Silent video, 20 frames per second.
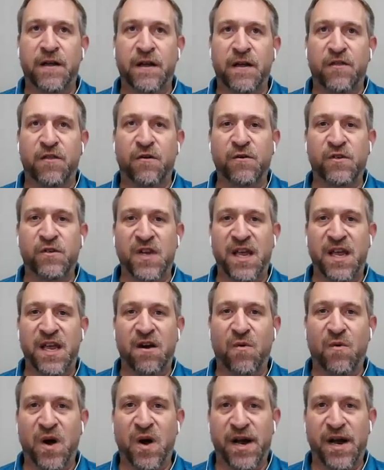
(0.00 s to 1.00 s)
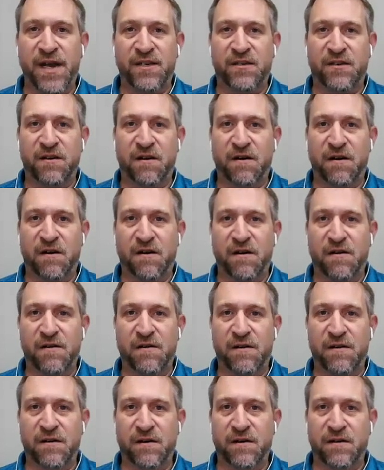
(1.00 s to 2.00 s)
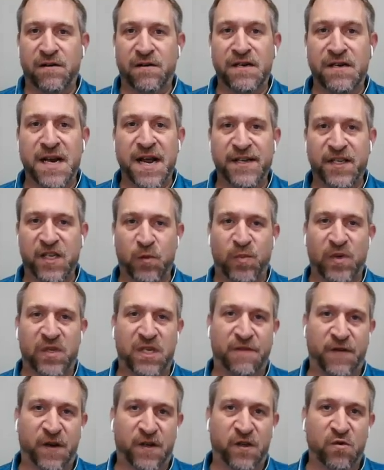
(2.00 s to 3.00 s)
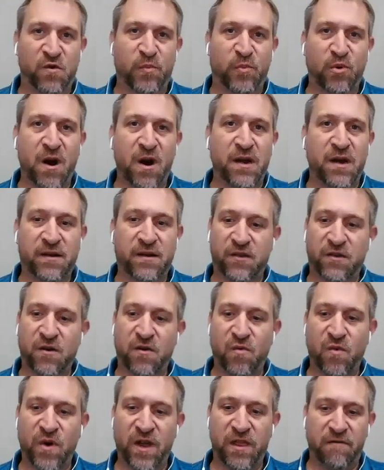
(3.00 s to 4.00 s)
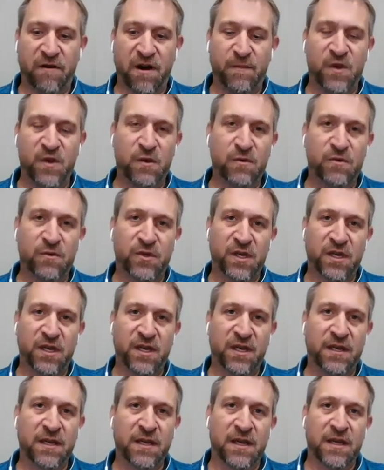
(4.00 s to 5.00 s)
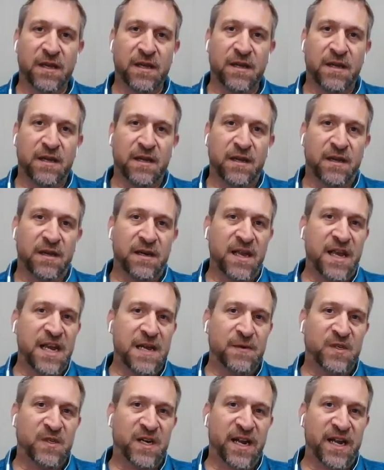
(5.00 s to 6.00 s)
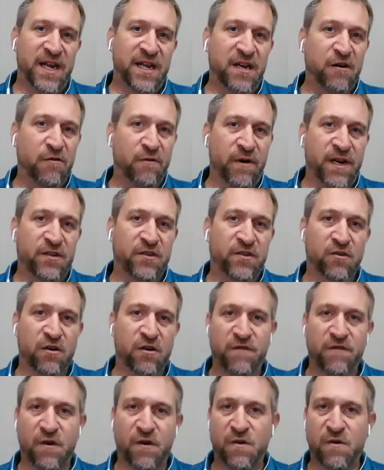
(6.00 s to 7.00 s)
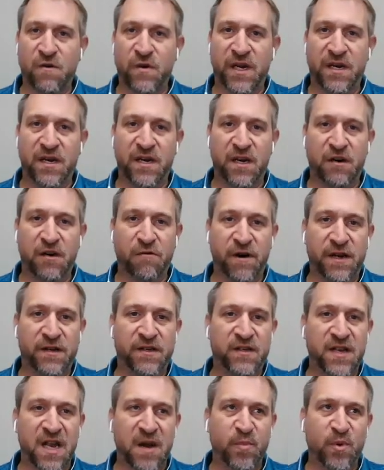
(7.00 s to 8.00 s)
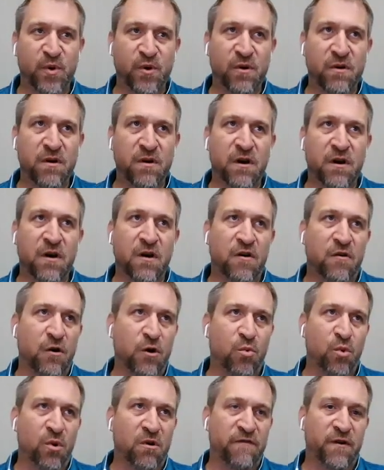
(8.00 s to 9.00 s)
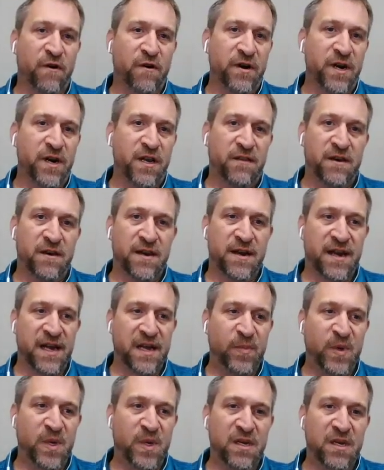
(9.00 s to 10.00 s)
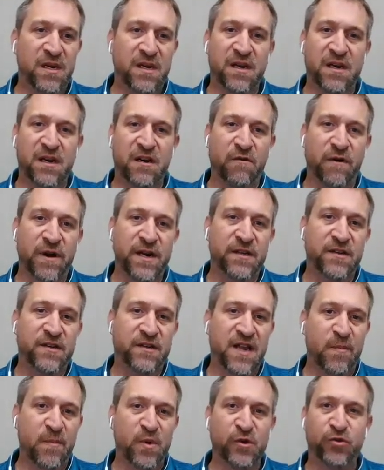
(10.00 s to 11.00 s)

those AOIs are non-specific to a product. So whether I'm using an AMCI integrated servo, an integrated stepper, or one of our Ethernet IP integrated stepper